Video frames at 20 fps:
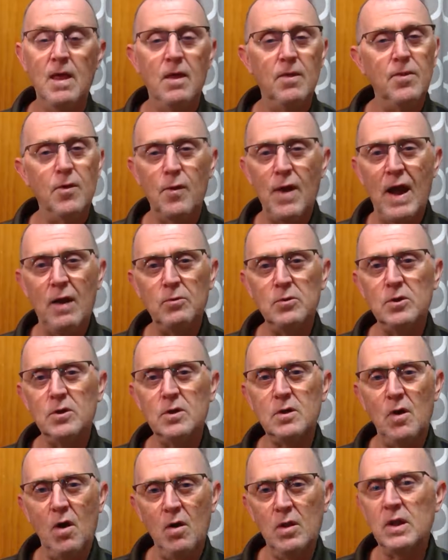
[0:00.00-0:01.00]
Their
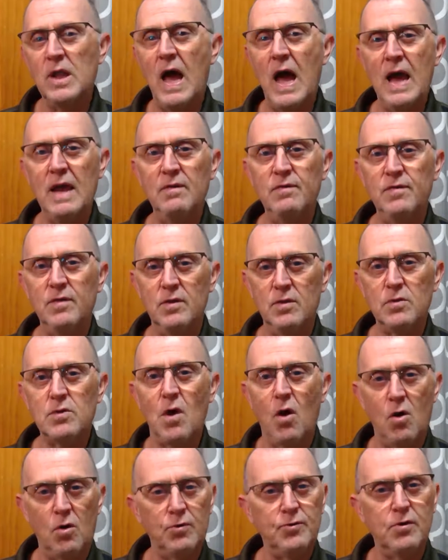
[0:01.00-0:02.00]
outlook on life is
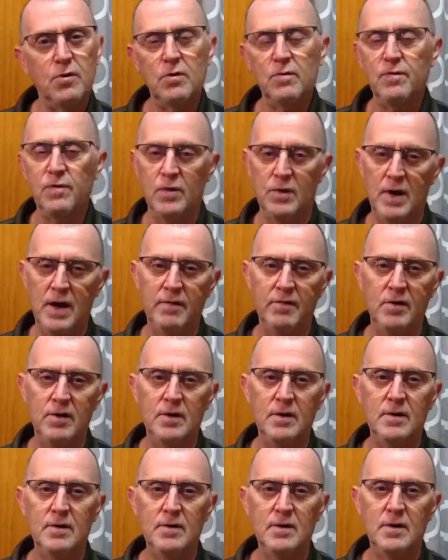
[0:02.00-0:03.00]
altered forever.
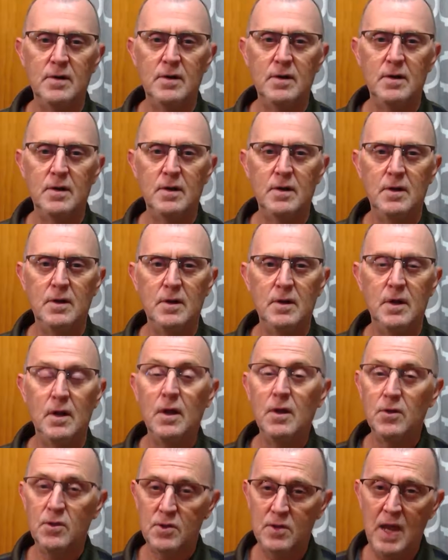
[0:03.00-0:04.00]

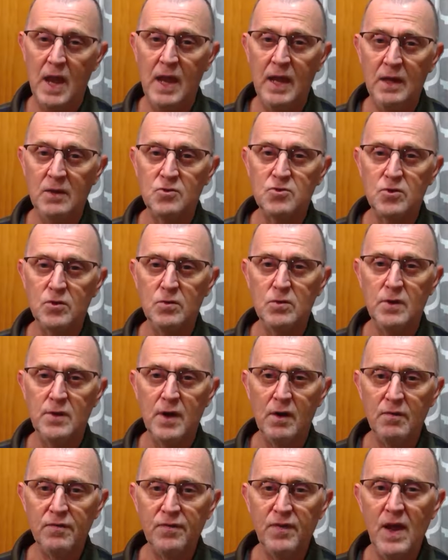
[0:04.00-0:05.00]
Staying true to
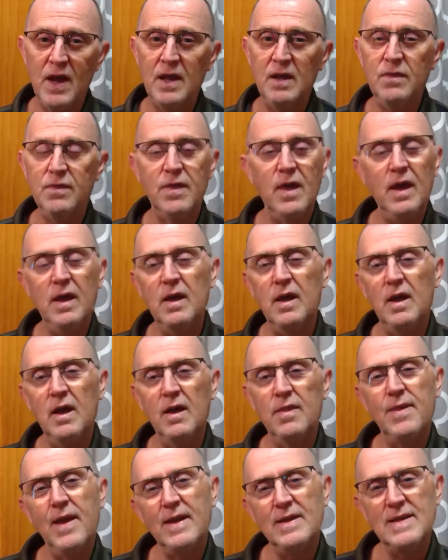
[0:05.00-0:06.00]
their faith, they,
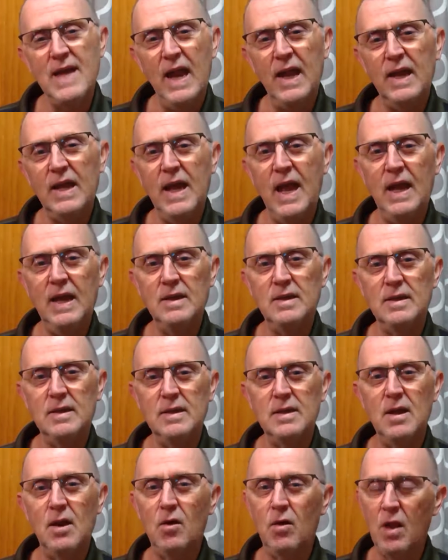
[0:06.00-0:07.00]
they dedicate
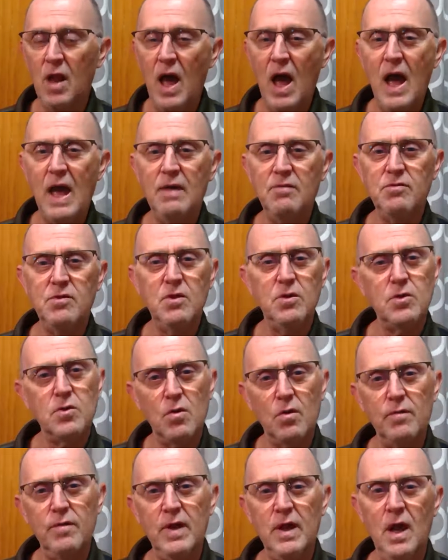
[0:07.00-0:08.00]
their lives to
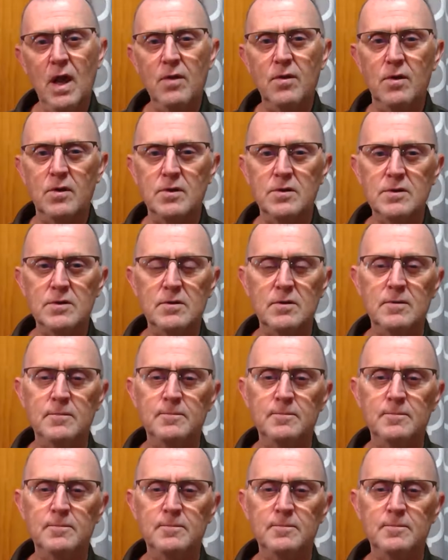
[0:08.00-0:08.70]
serving others.